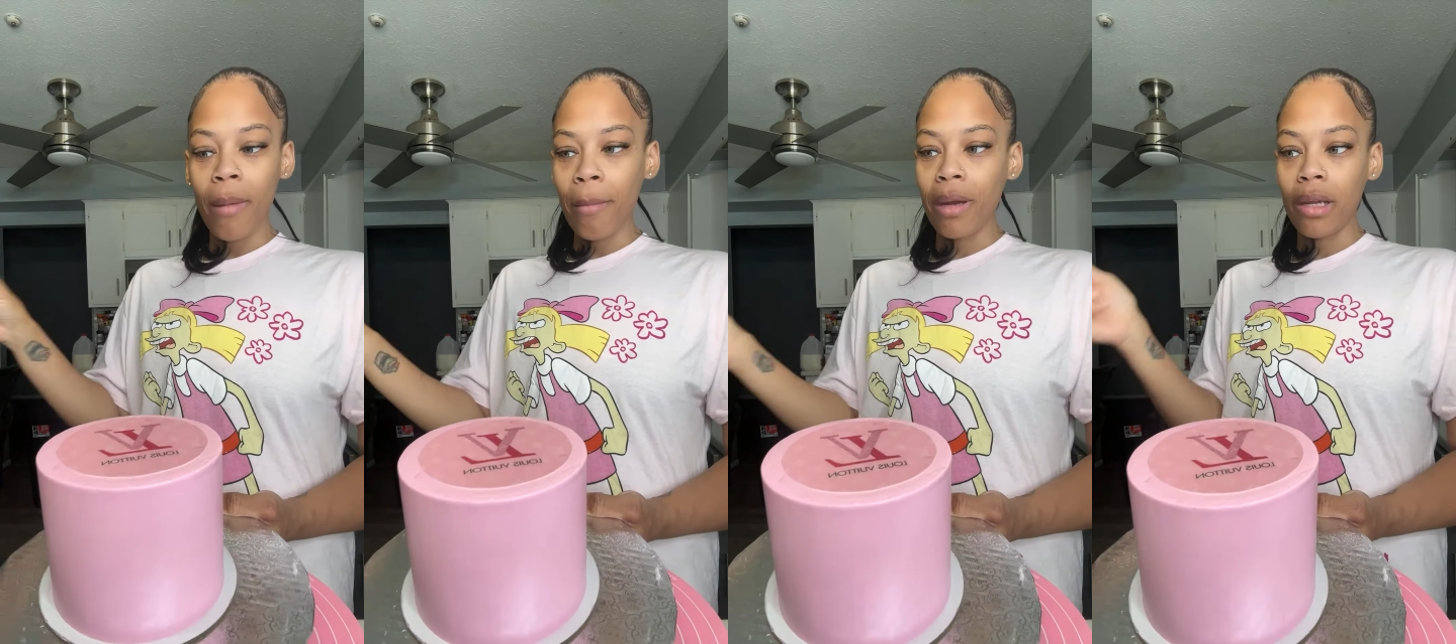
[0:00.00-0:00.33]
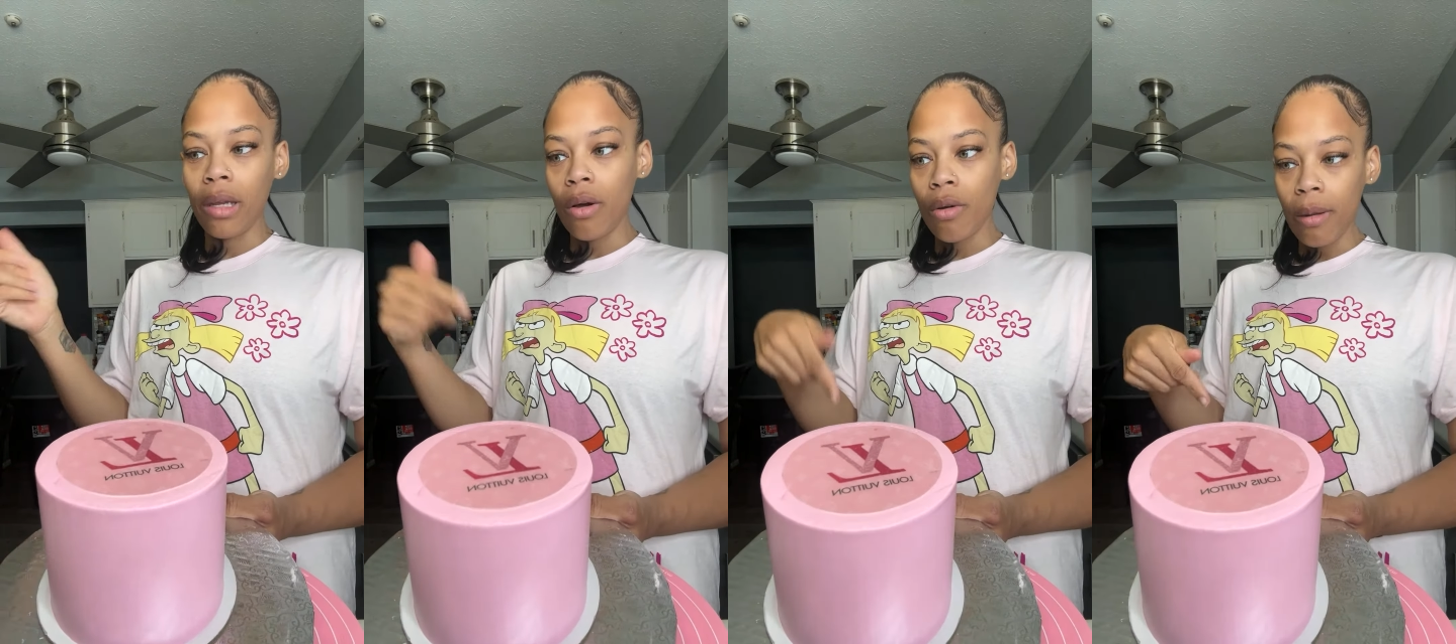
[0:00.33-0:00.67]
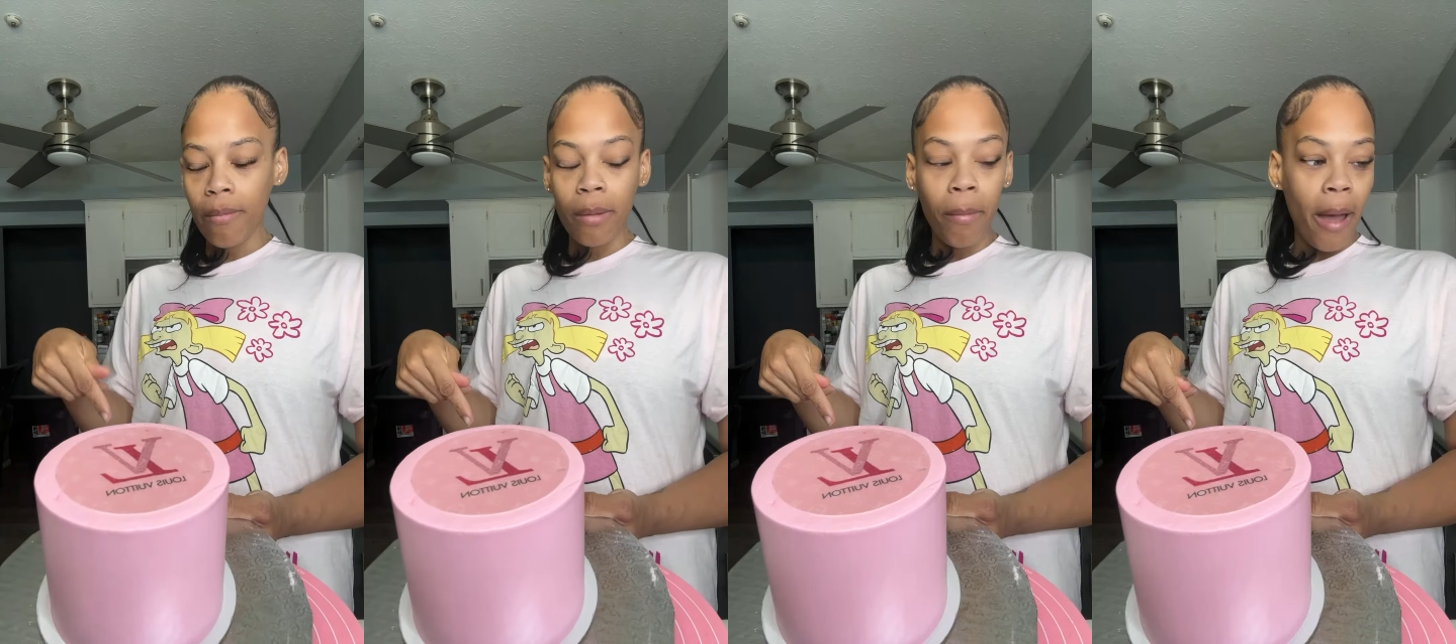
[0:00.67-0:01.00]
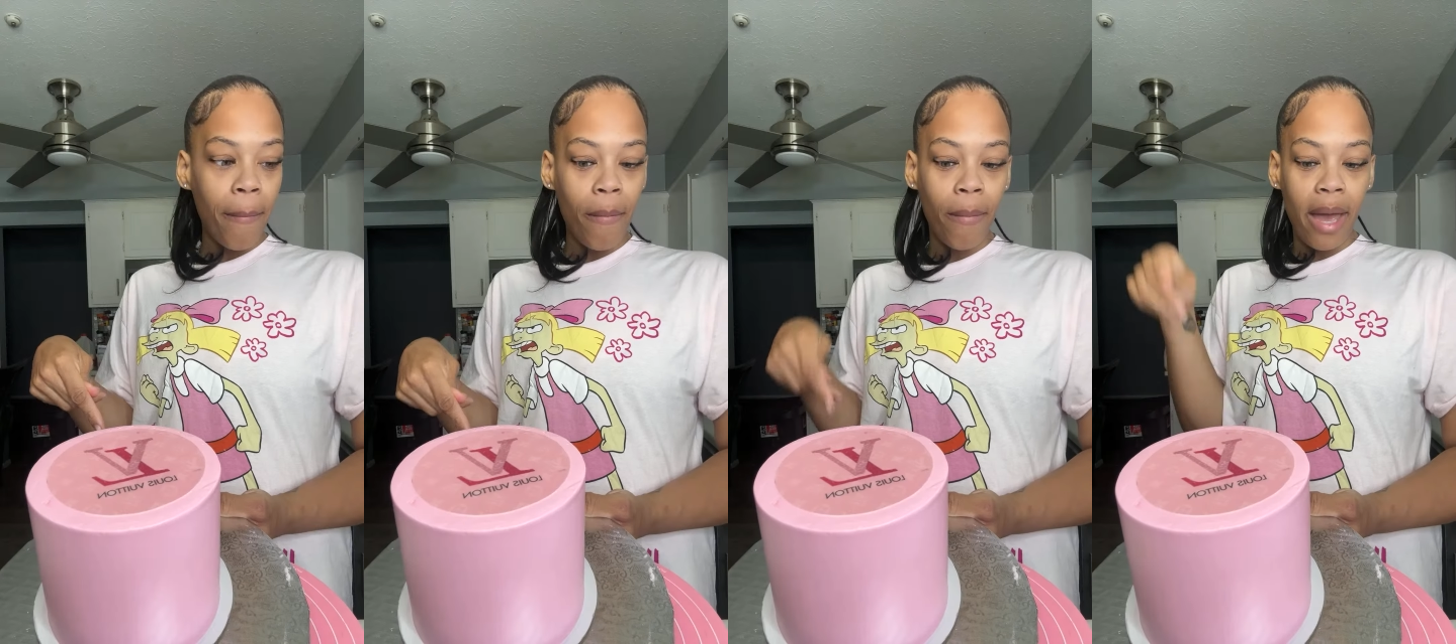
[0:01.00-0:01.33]
I'm going to load up the
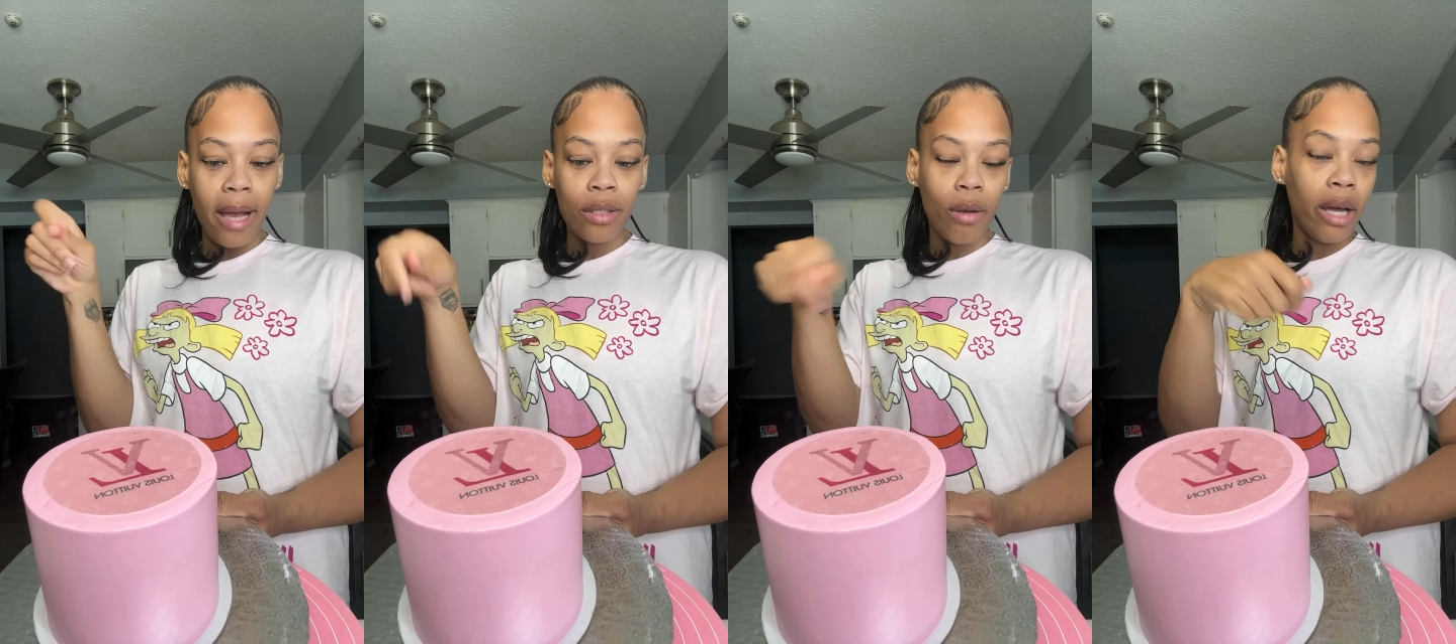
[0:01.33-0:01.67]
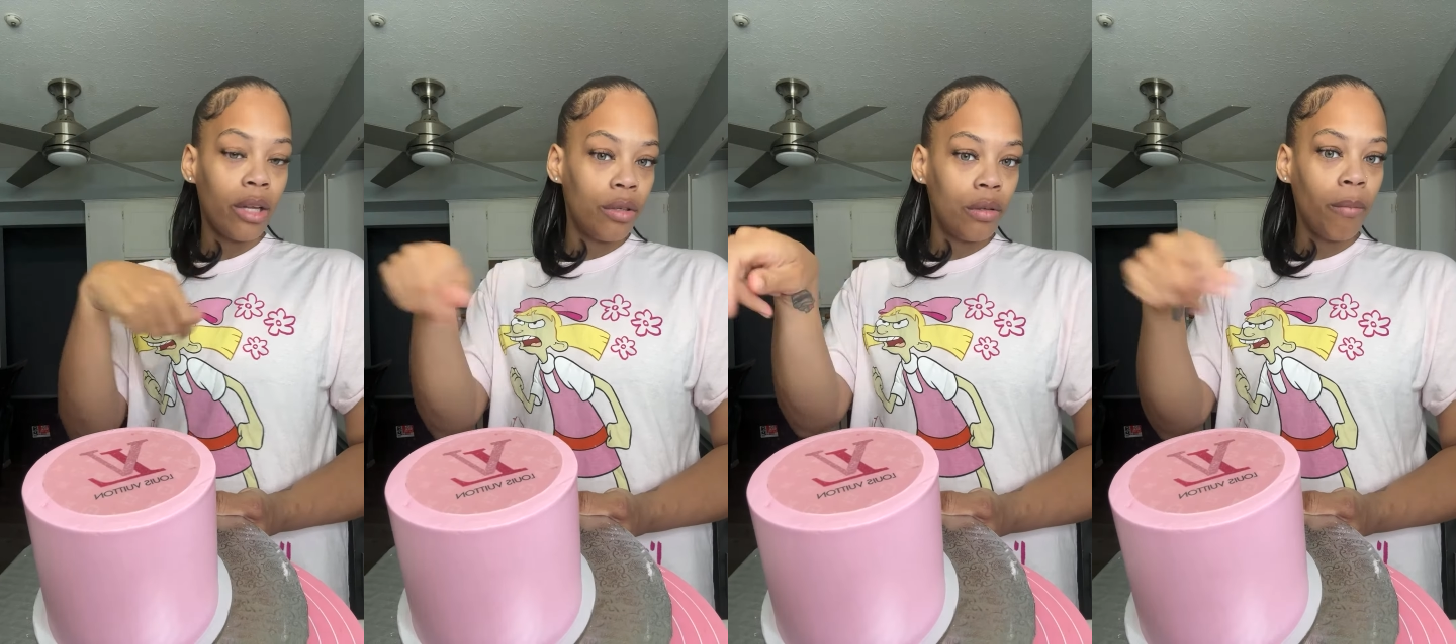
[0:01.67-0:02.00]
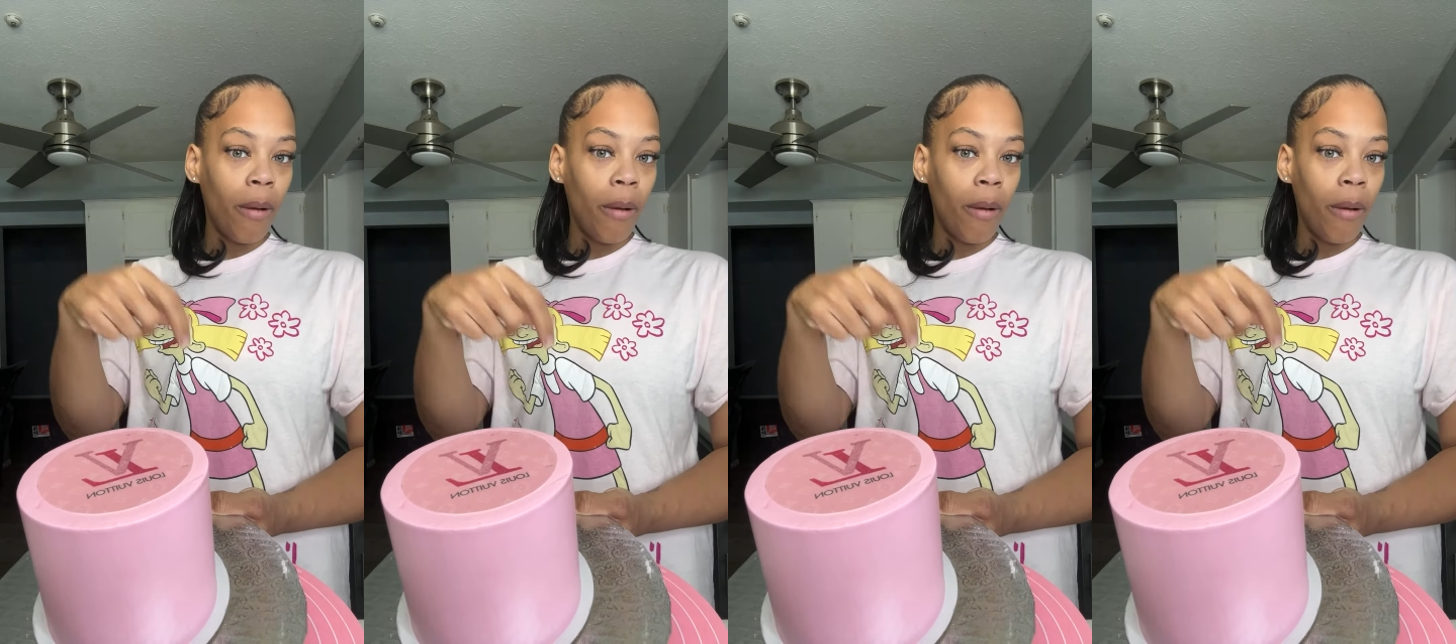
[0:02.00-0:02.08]
piping bag so I can do the